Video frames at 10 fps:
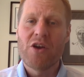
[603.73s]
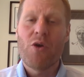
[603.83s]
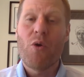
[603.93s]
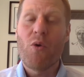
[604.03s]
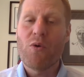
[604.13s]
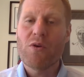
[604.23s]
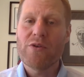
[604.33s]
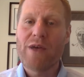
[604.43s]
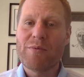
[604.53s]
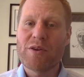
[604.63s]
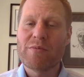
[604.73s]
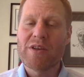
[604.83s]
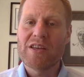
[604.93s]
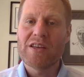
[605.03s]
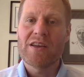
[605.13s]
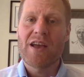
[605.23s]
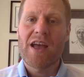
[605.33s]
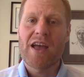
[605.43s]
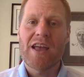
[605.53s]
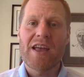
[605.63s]
or you happen to be
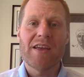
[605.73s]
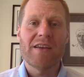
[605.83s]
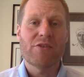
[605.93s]
a